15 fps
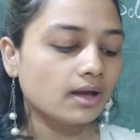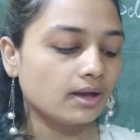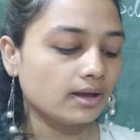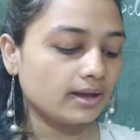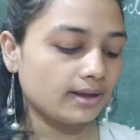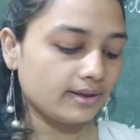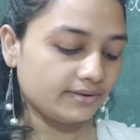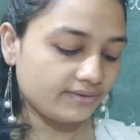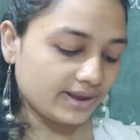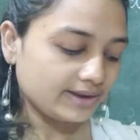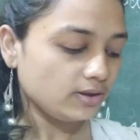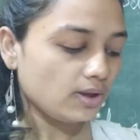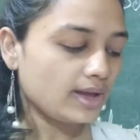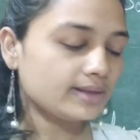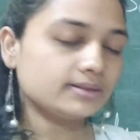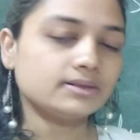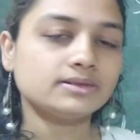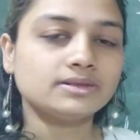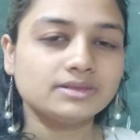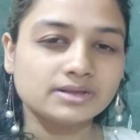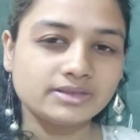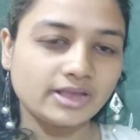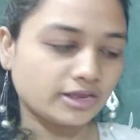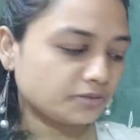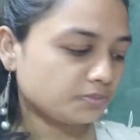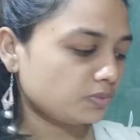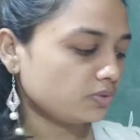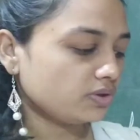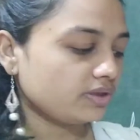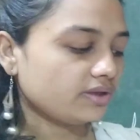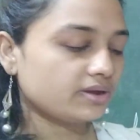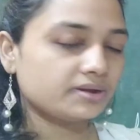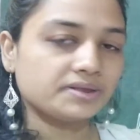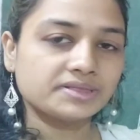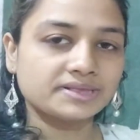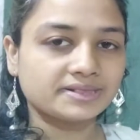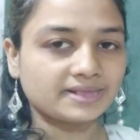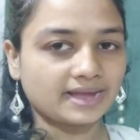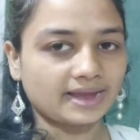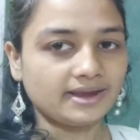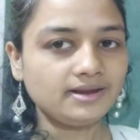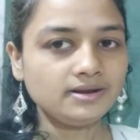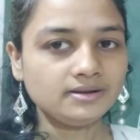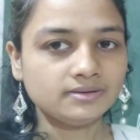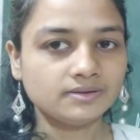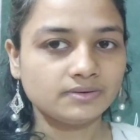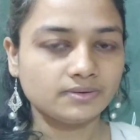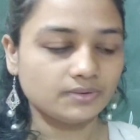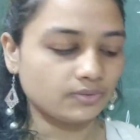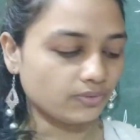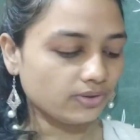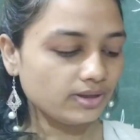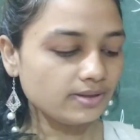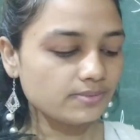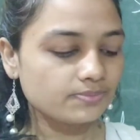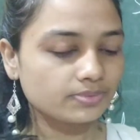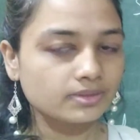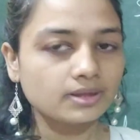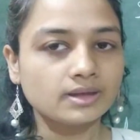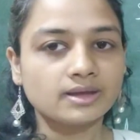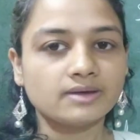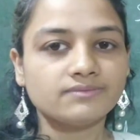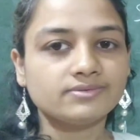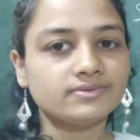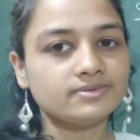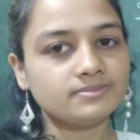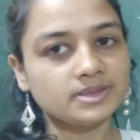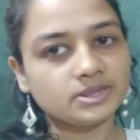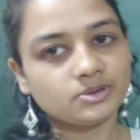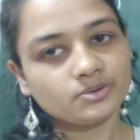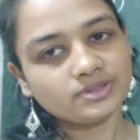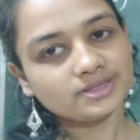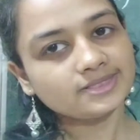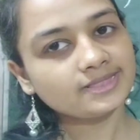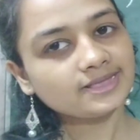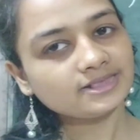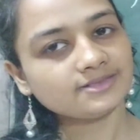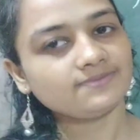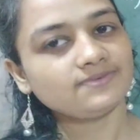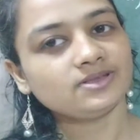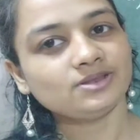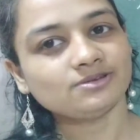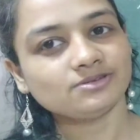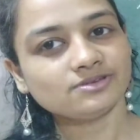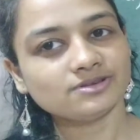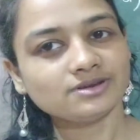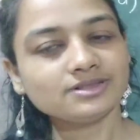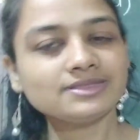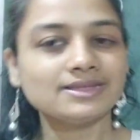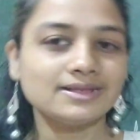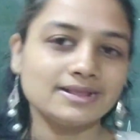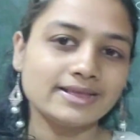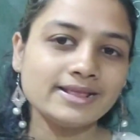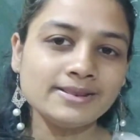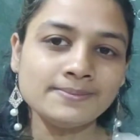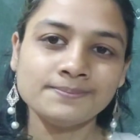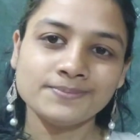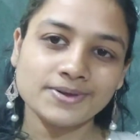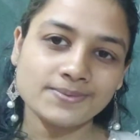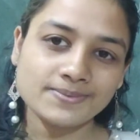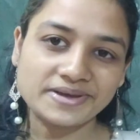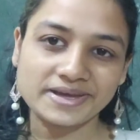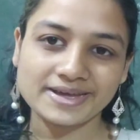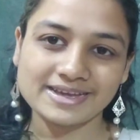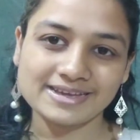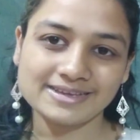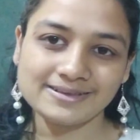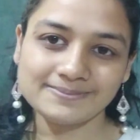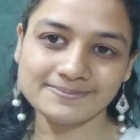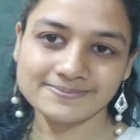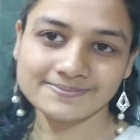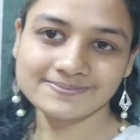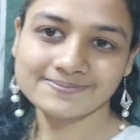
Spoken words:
And write your answers in the textbook here in the side. Okay. We will meet you in the next video, students. Till then, bye bye.